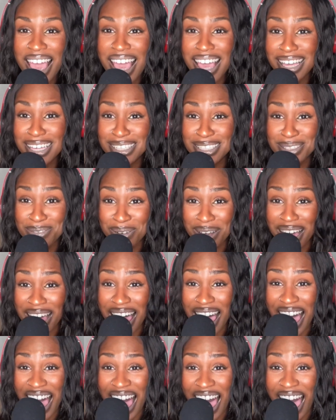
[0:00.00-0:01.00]
Is
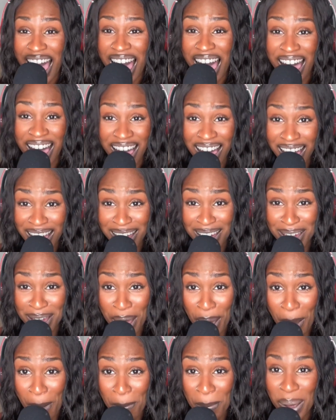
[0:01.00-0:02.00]
what
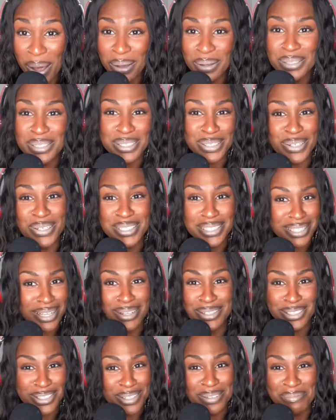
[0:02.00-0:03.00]
I post on
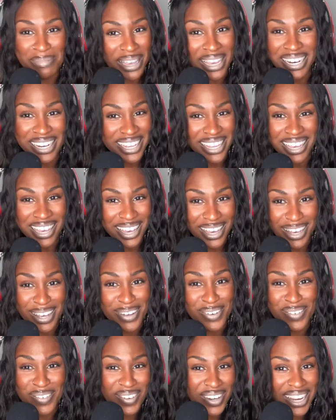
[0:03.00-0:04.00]
social media
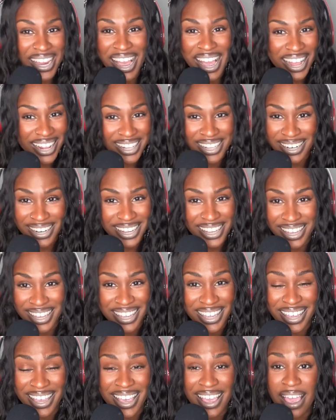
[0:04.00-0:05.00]

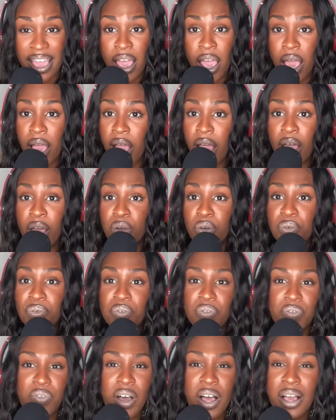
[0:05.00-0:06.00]
reality?
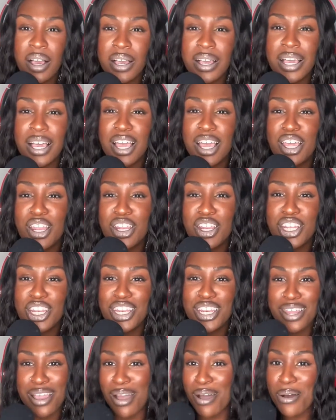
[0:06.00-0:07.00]
Fuck
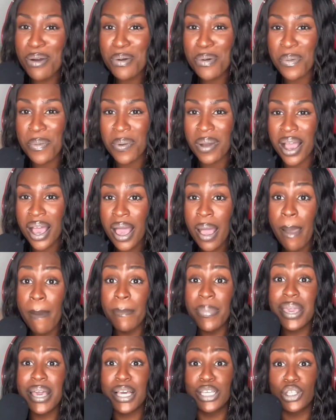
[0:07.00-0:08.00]
No,
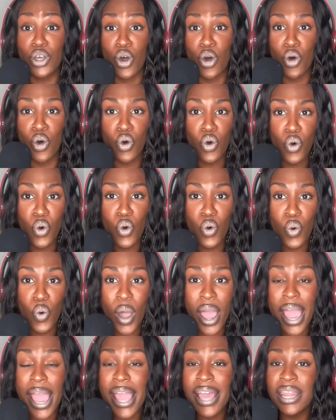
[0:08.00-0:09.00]
because
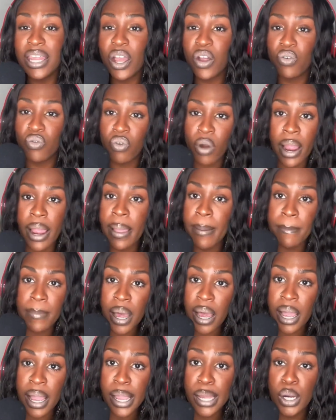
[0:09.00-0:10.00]
who in their right
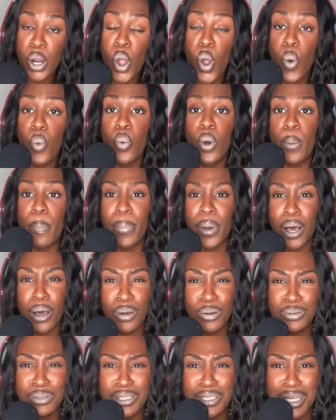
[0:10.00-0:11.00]
mind would
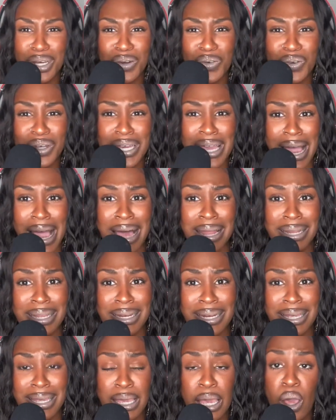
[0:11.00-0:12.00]
post their
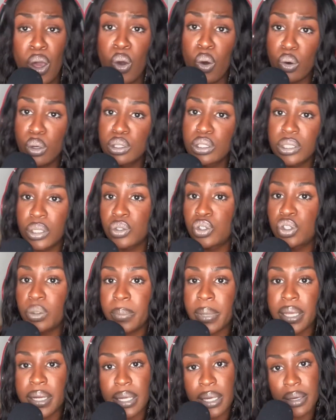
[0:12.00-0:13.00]
reality on
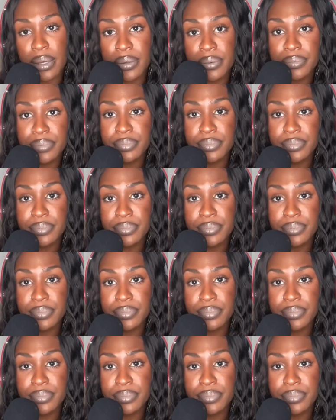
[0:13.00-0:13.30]
social media?